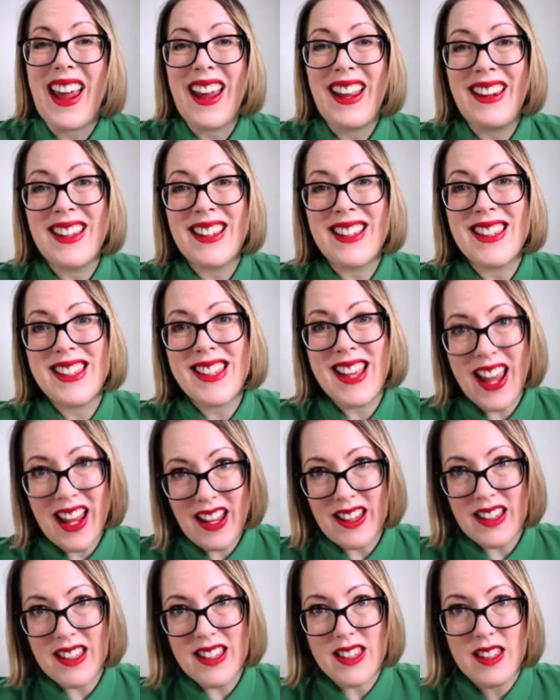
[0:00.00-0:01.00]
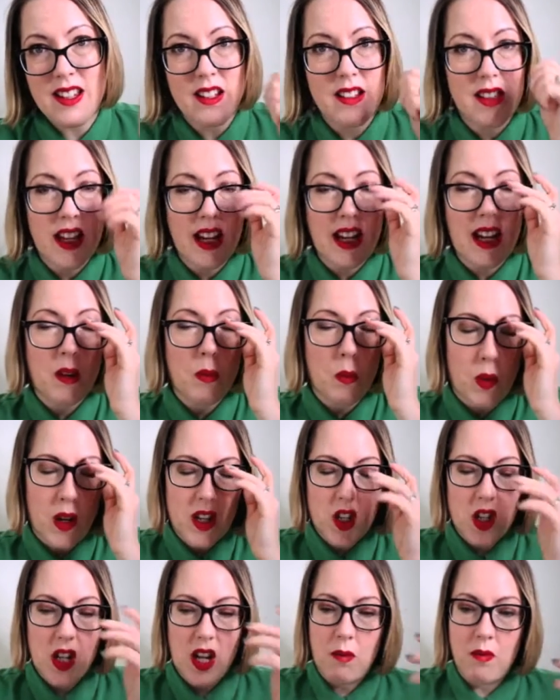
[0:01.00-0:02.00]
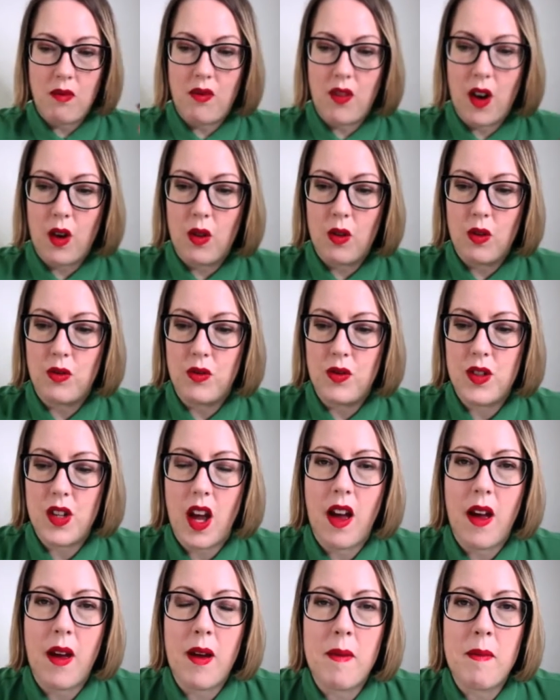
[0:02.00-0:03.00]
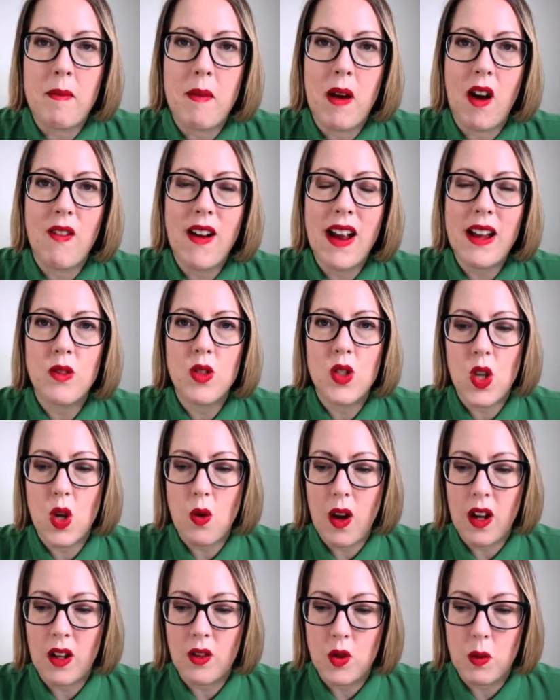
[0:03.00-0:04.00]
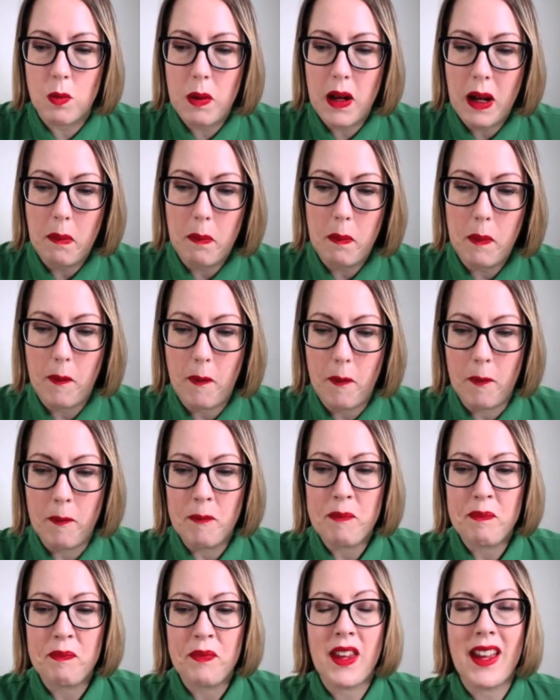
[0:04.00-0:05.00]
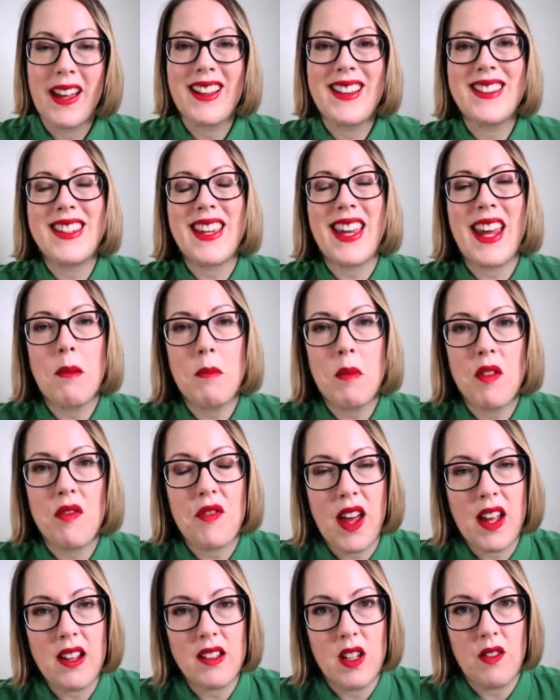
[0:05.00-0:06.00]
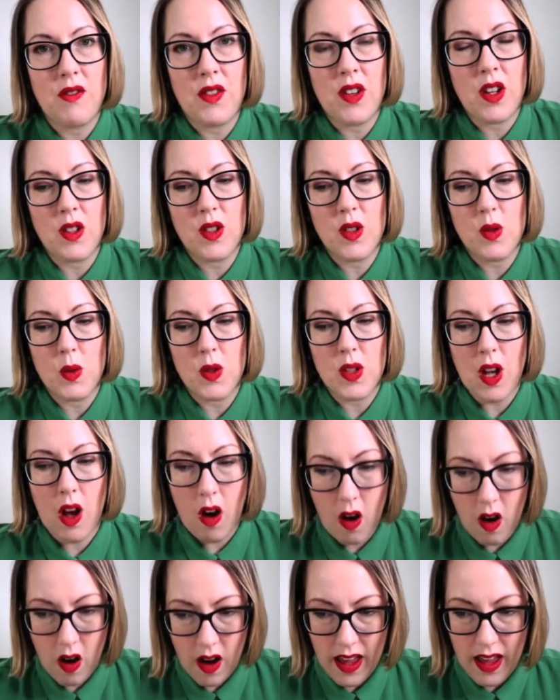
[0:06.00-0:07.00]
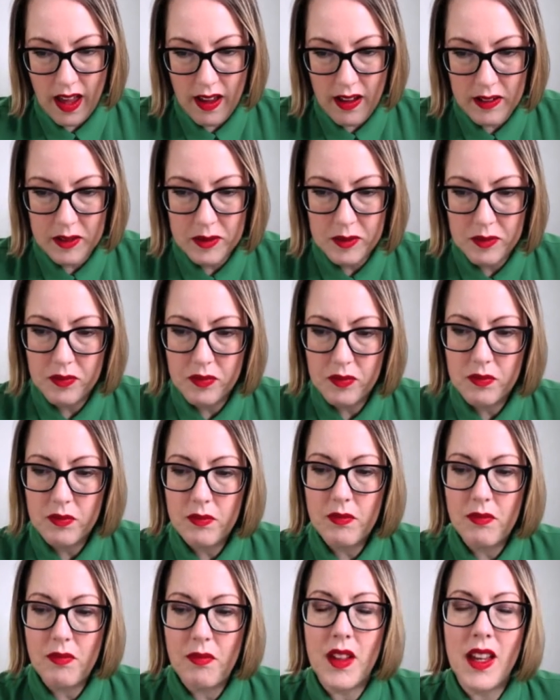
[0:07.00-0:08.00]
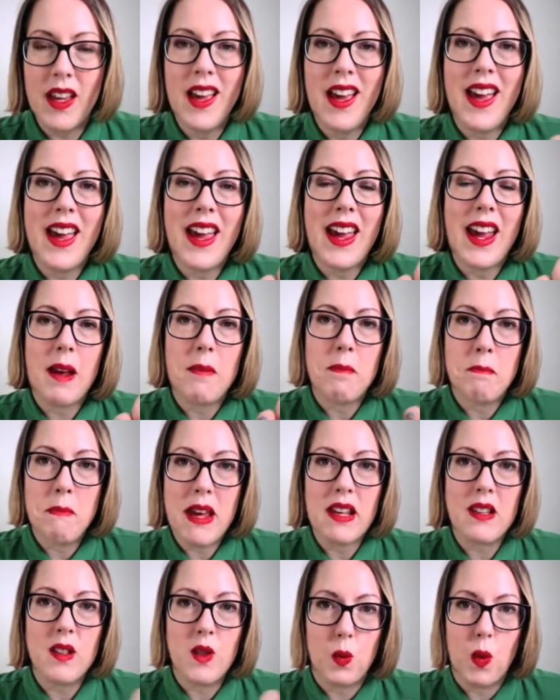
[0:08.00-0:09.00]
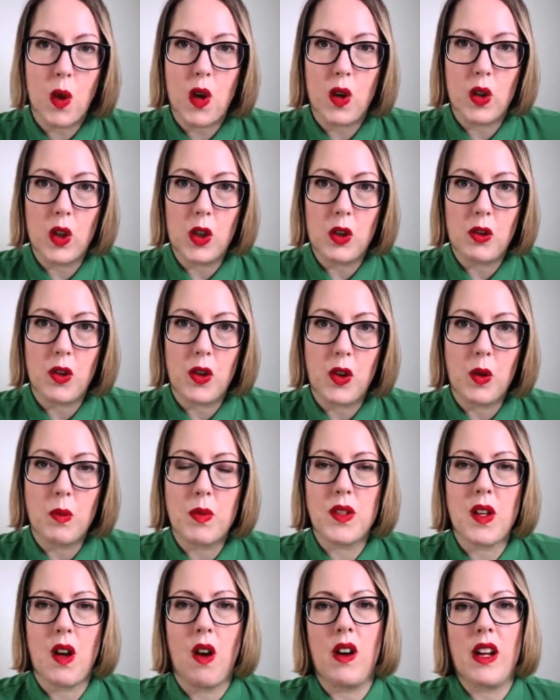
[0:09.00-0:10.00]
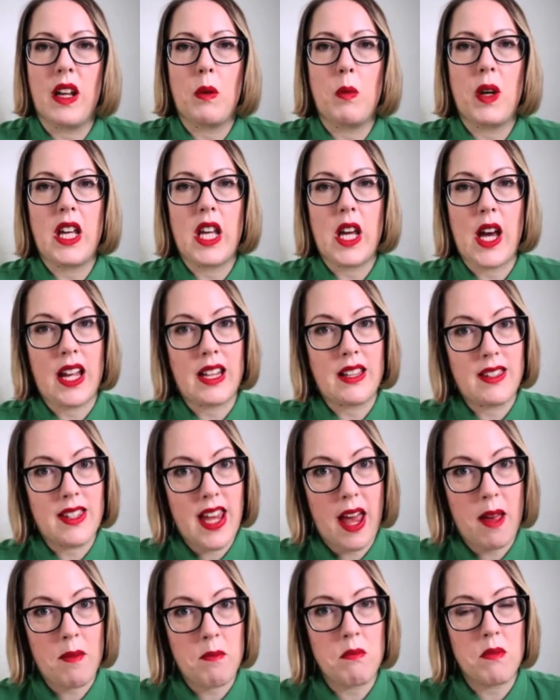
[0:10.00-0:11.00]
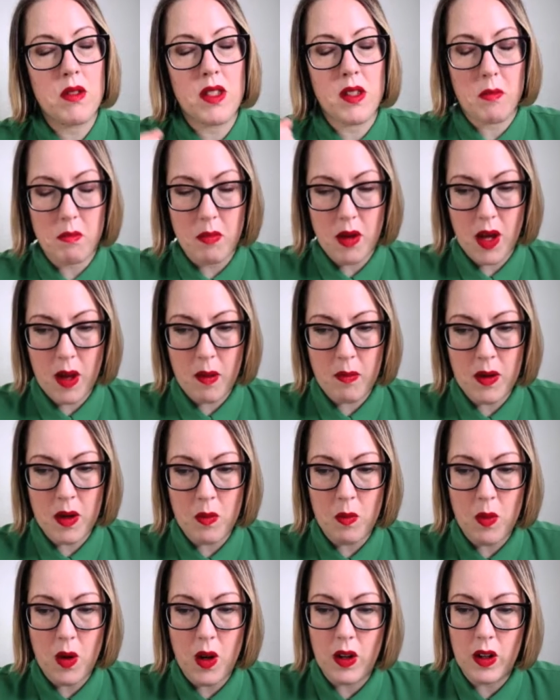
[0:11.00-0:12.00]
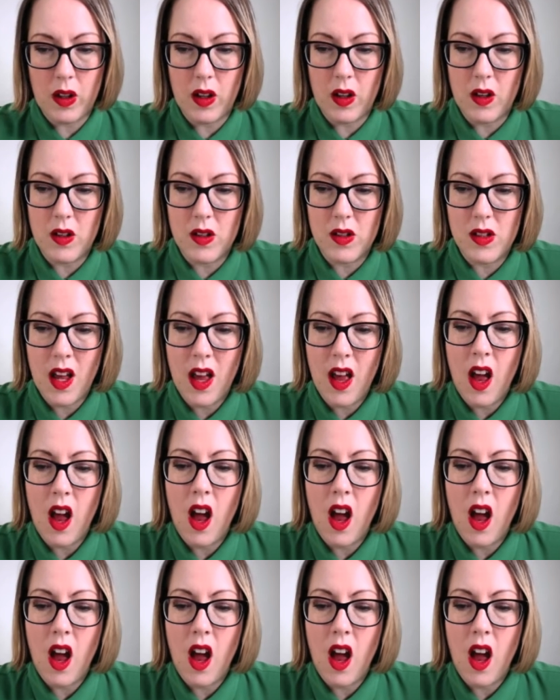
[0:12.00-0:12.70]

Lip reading: In the second study, which involved around 200 people, team effectiveness was higher in mixed worker groups, i.e. where you had temps and permanent workers,